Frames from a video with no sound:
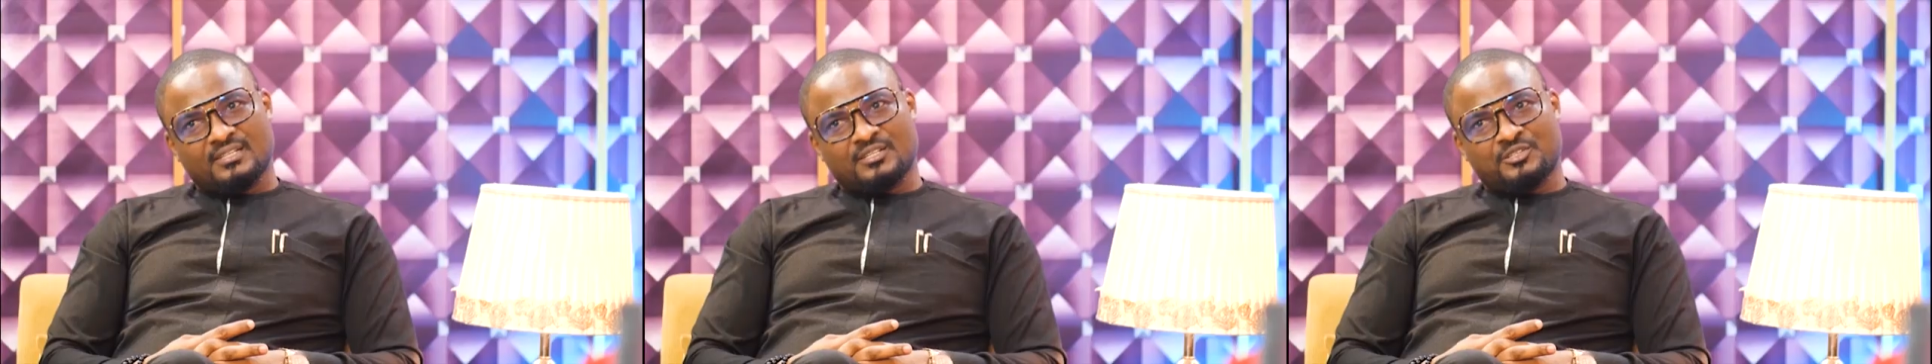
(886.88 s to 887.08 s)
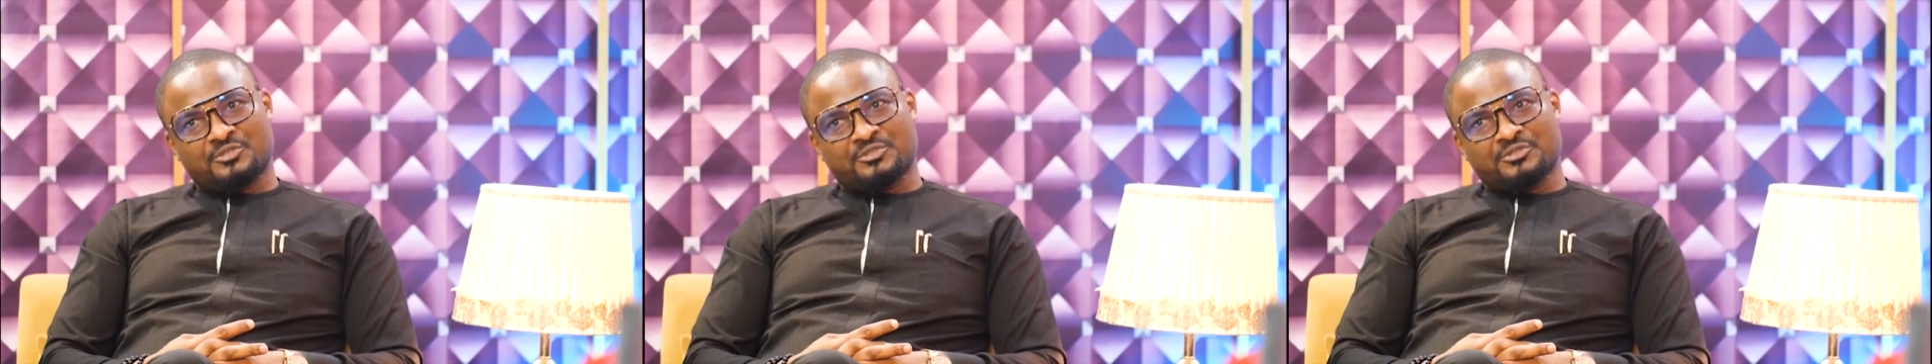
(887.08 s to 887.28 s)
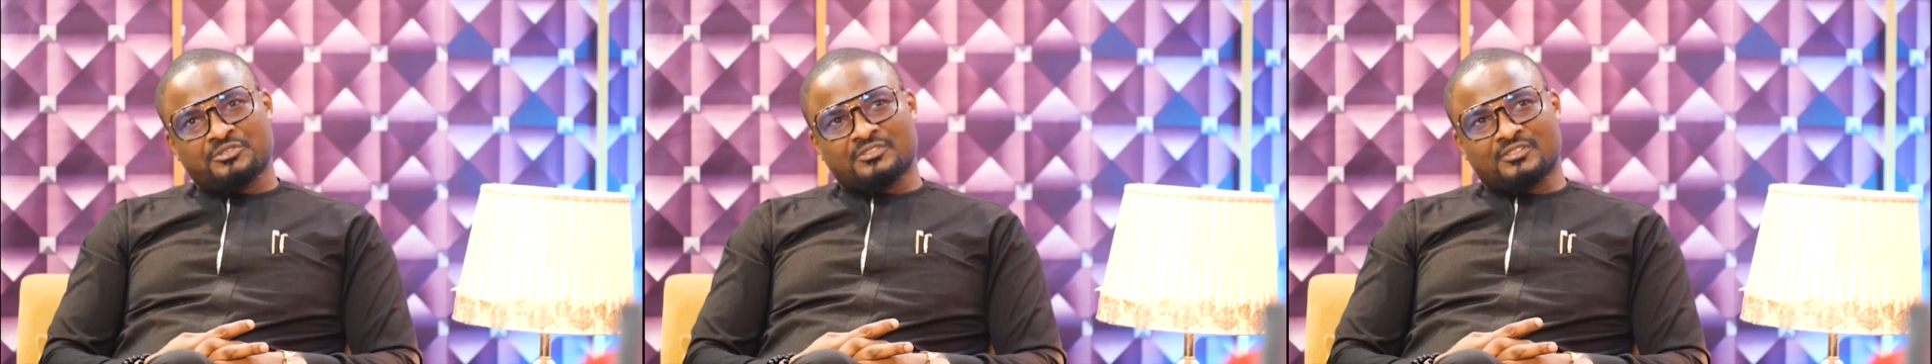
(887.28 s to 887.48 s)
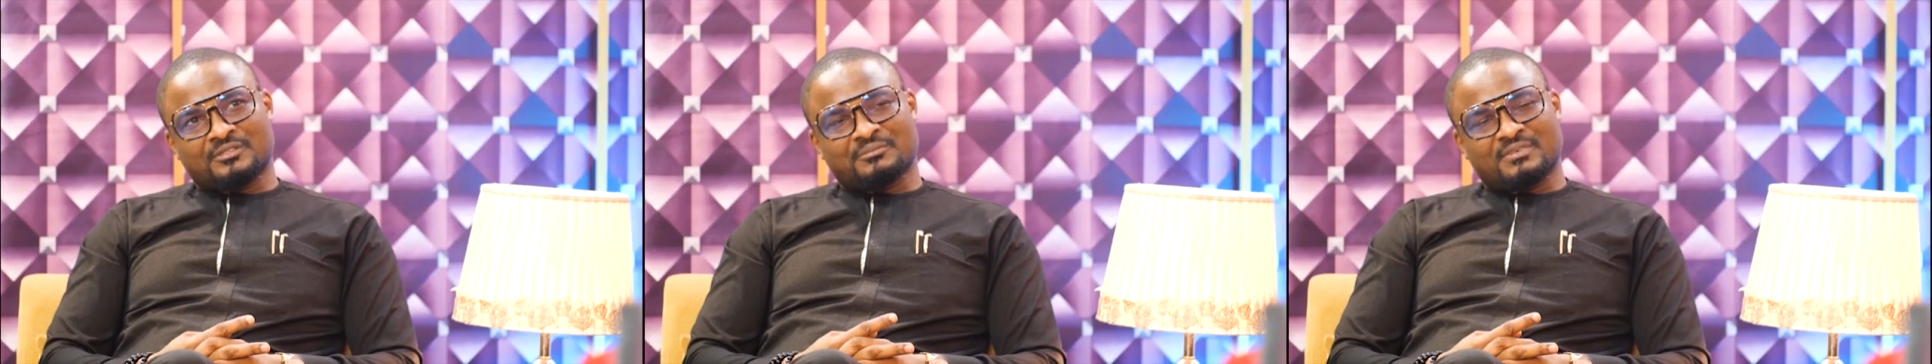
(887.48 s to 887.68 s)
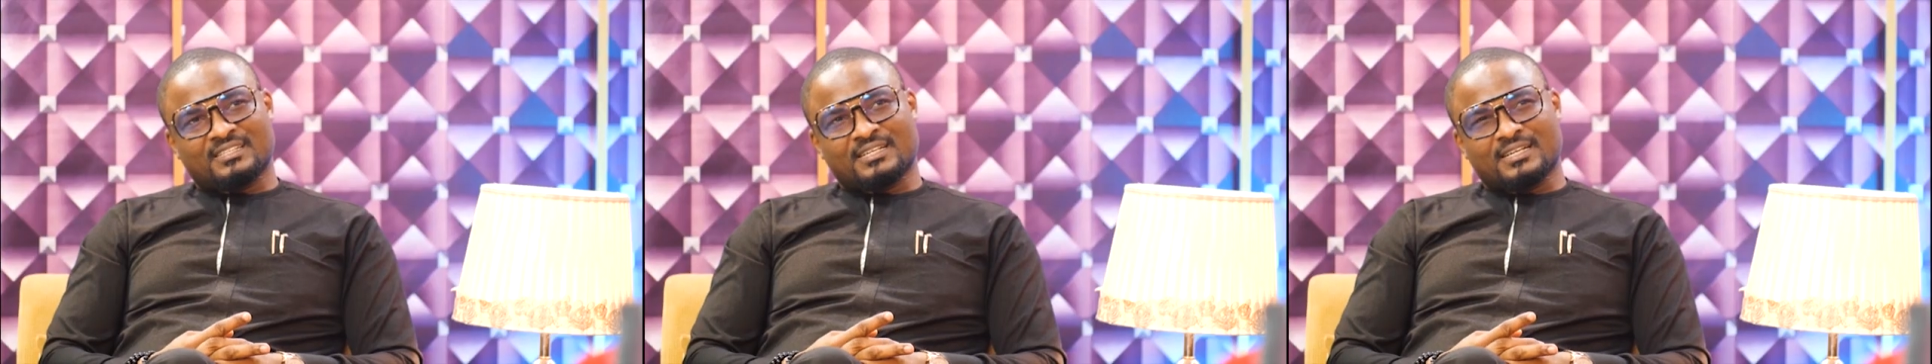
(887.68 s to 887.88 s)
the truth of the
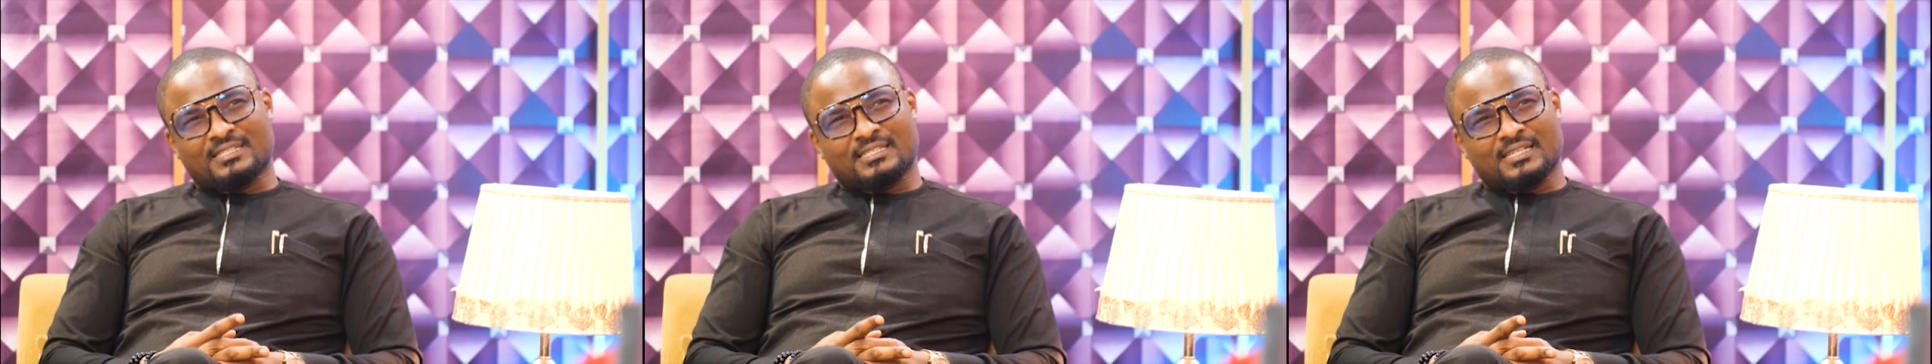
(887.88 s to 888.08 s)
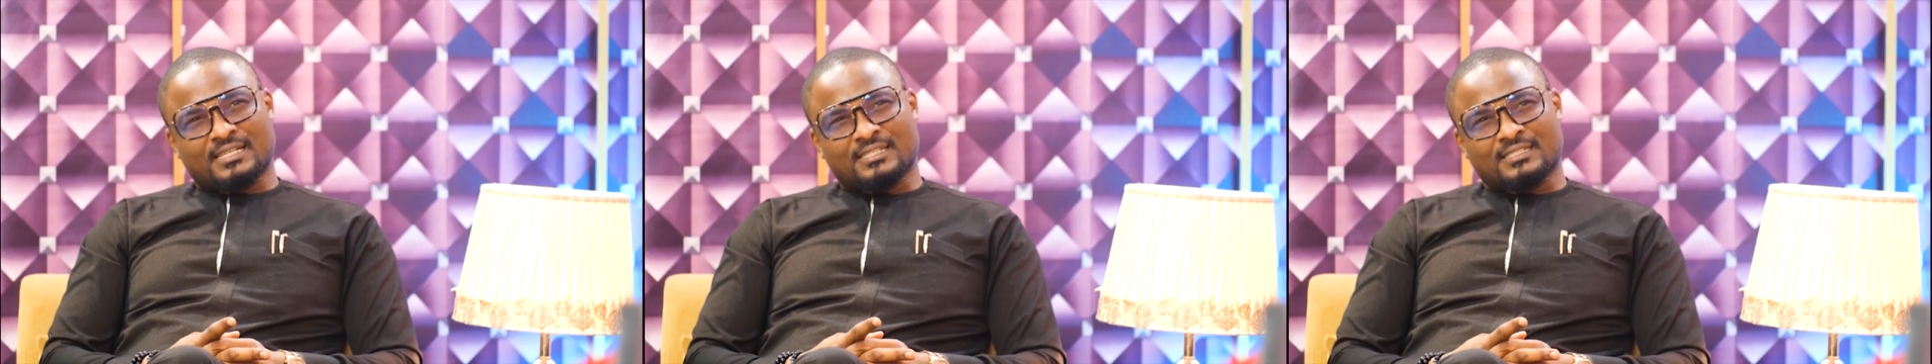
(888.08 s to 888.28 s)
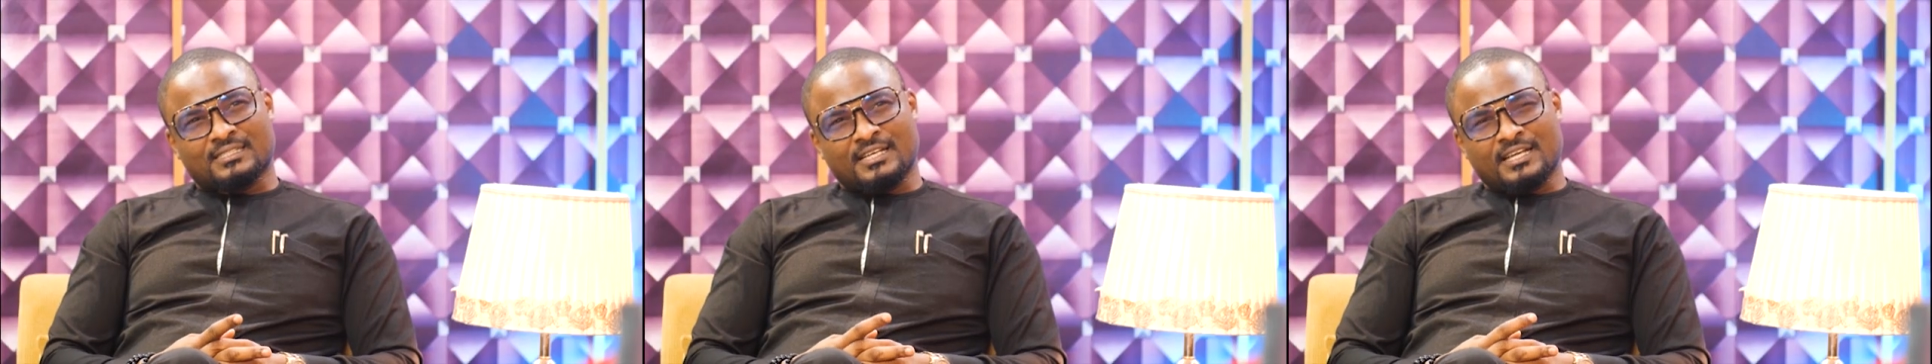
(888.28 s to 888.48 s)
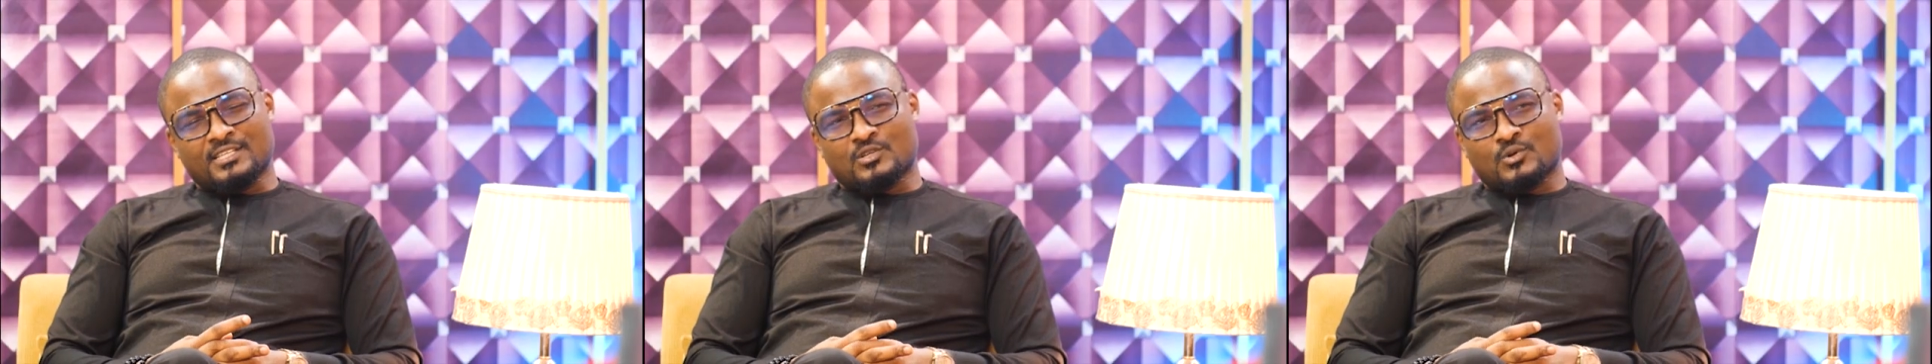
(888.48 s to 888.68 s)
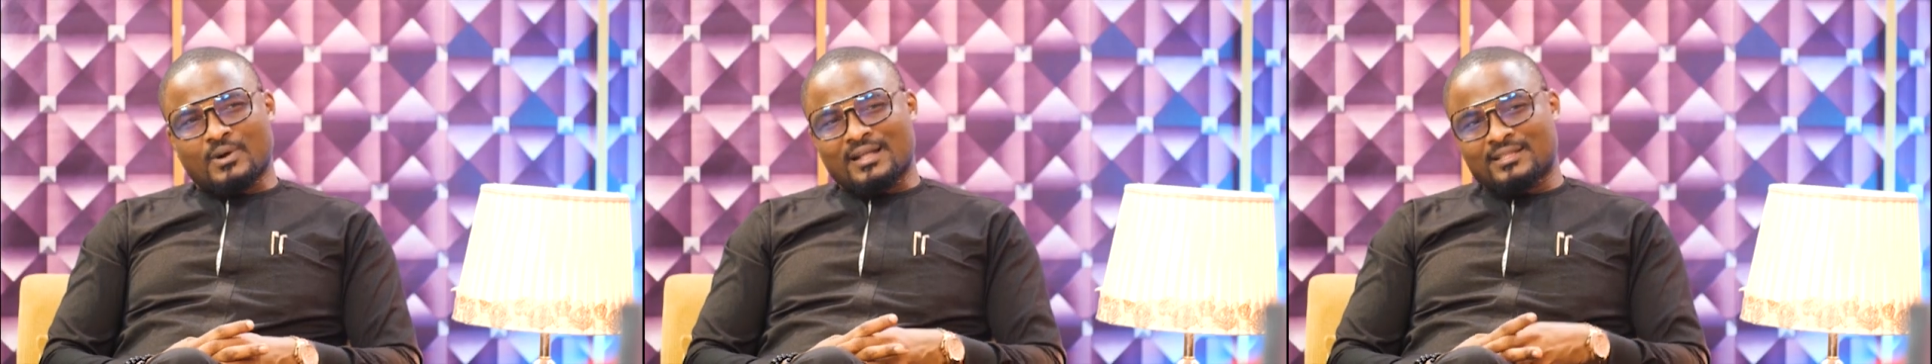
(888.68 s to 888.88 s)
matter is that it's
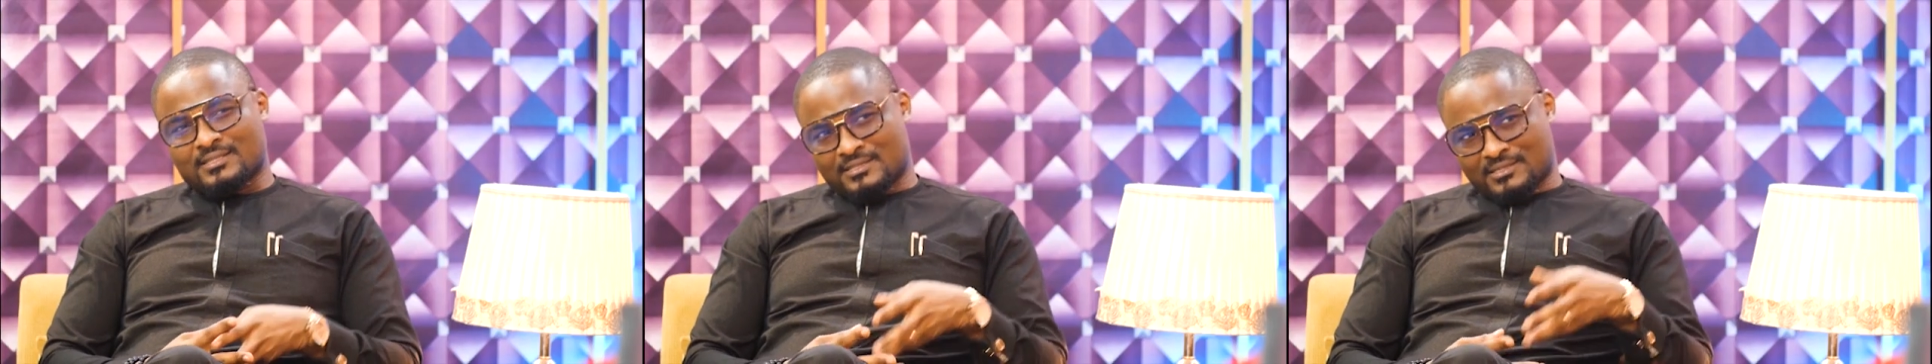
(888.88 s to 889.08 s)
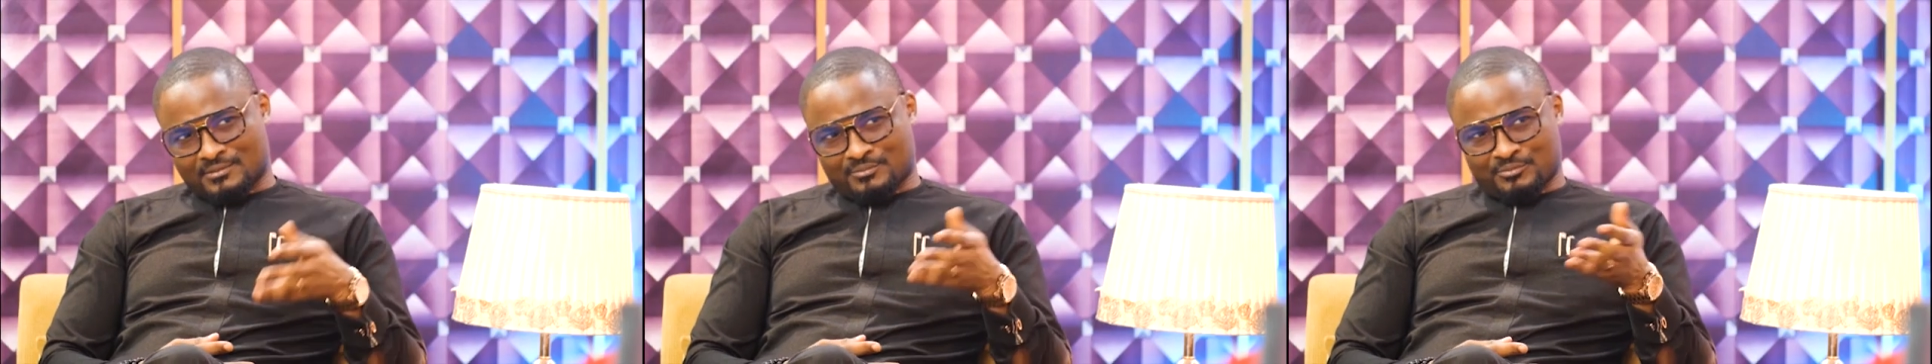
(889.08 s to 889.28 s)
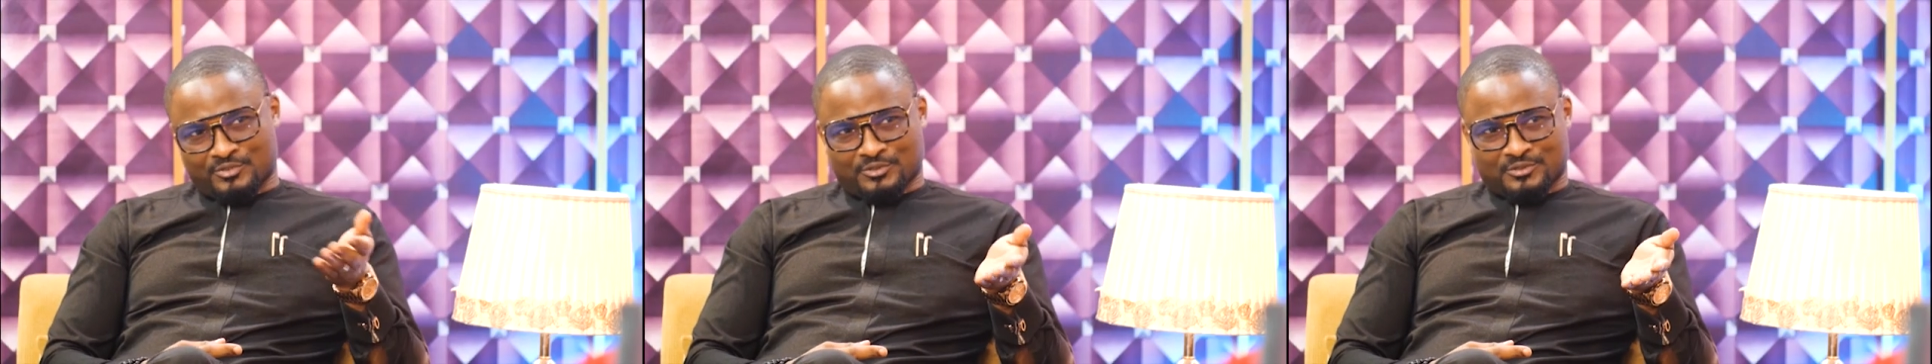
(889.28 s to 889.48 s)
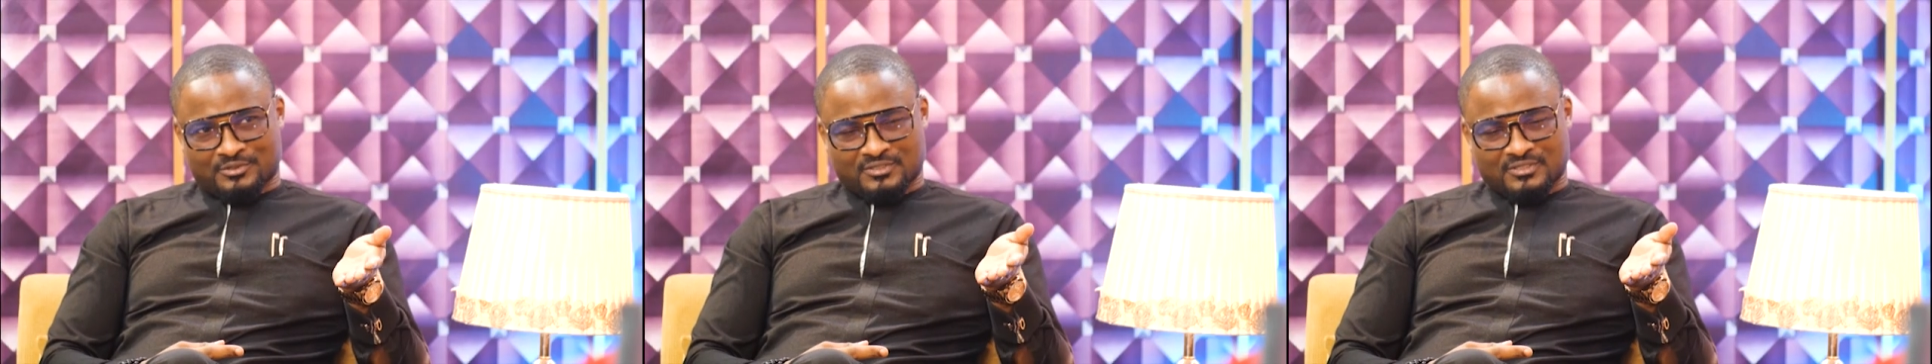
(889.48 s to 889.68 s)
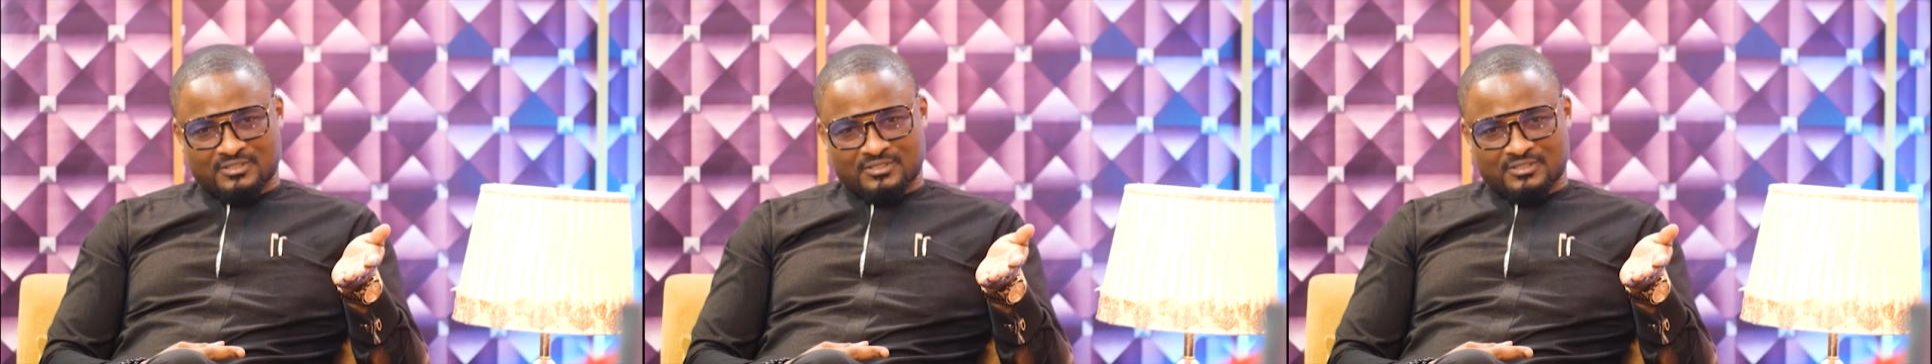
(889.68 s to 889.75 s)
quite simple.